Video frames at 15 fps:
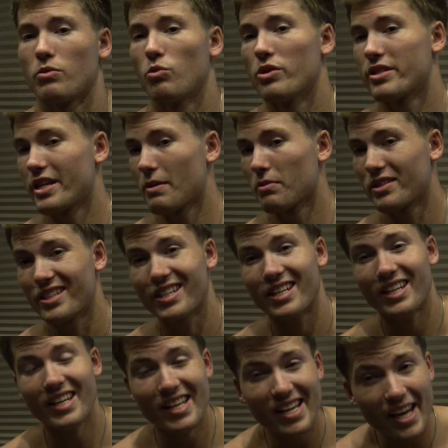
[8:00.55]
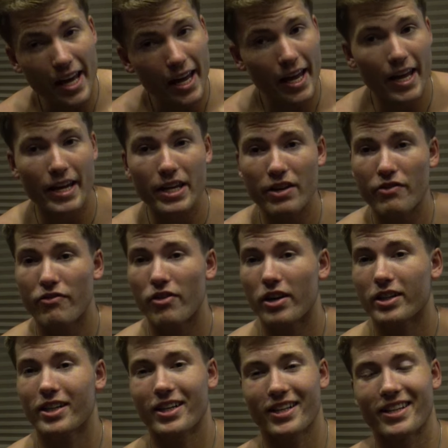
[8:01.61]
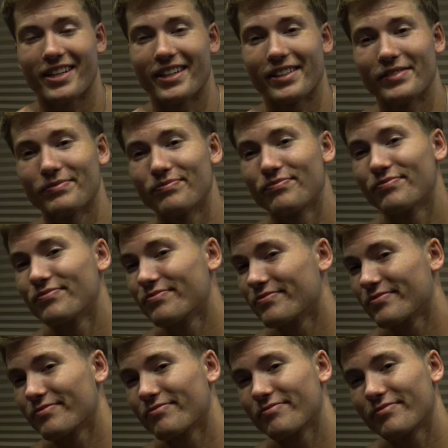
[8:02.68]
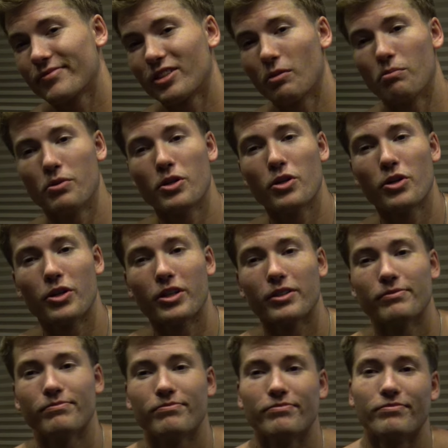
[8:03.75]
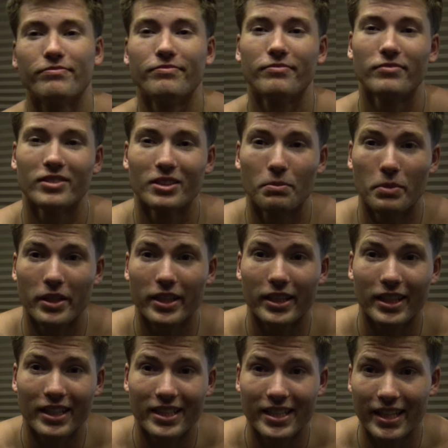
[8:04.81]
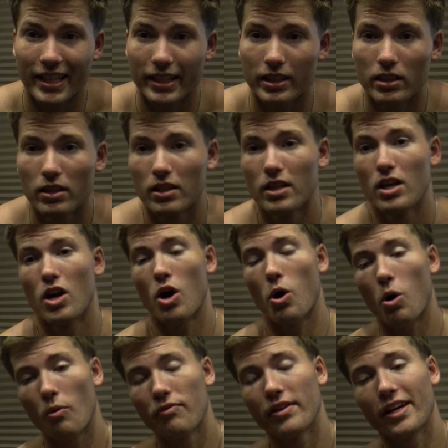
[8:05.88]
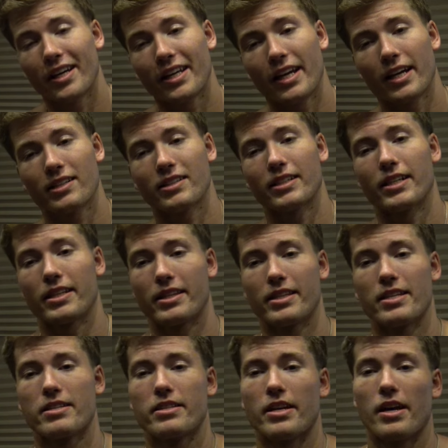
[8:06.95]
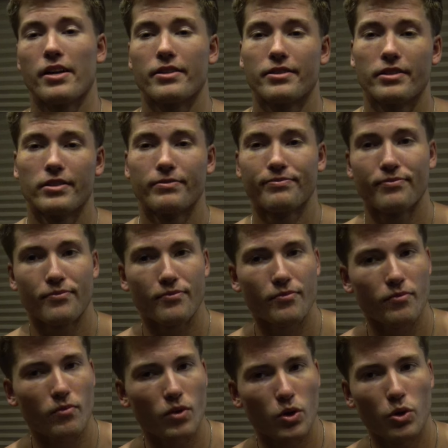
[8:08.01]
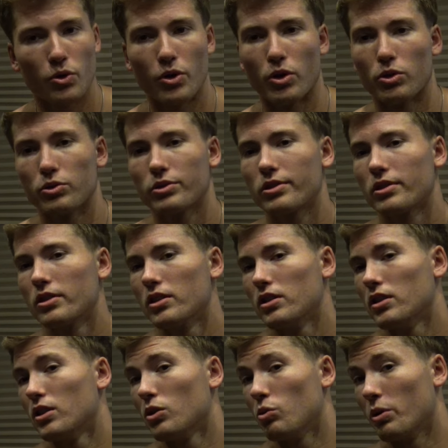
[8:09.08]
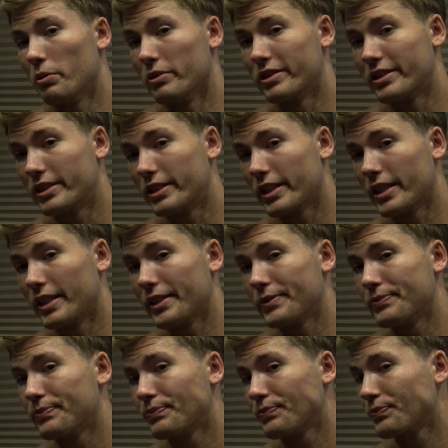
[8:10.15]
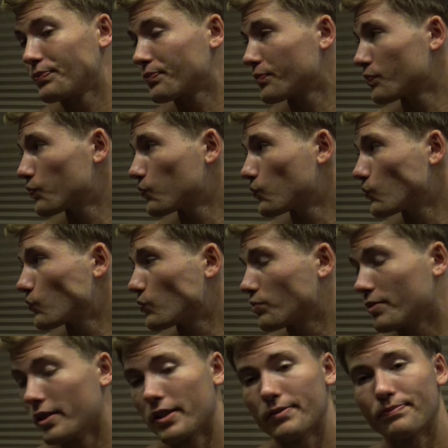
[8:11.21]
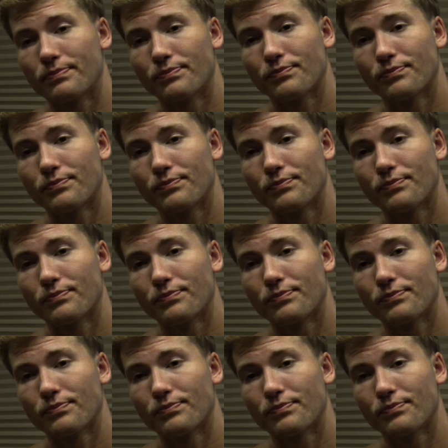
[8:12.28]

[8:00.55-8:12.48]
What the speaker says: wasn't able to get any fucking thing. Computer is being a dick. Hopefully I can actually get this out. Who knows? We will see. But